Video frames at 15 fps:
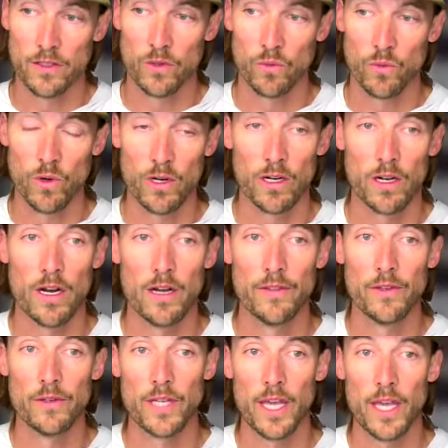to work on
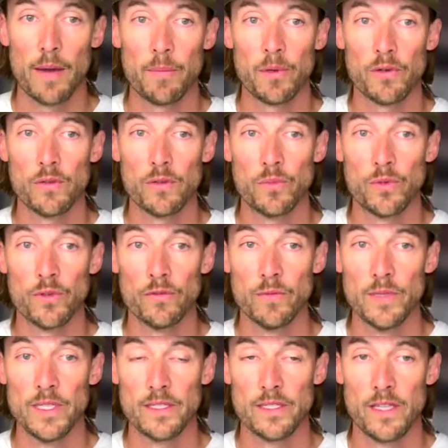those capital
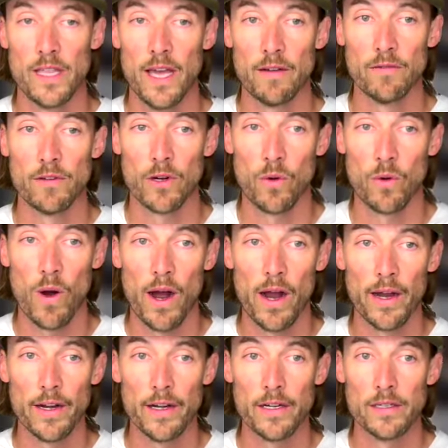improvements that
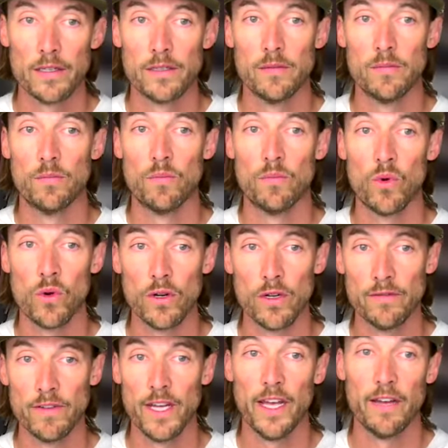require more
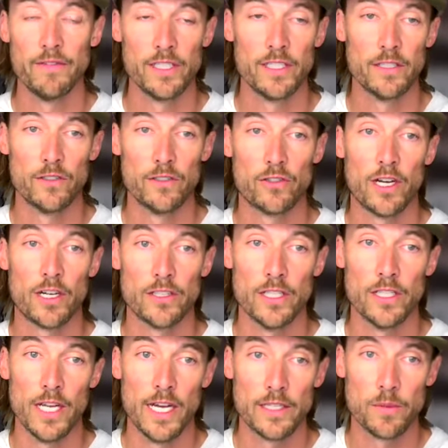of a heavy
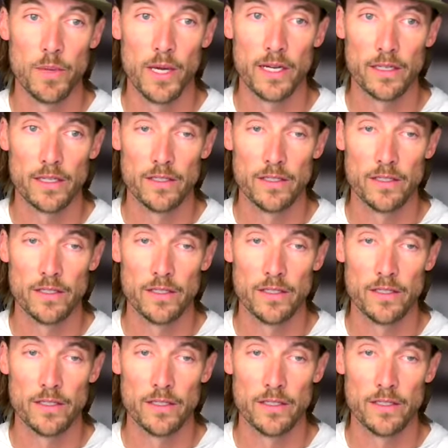construction aspect.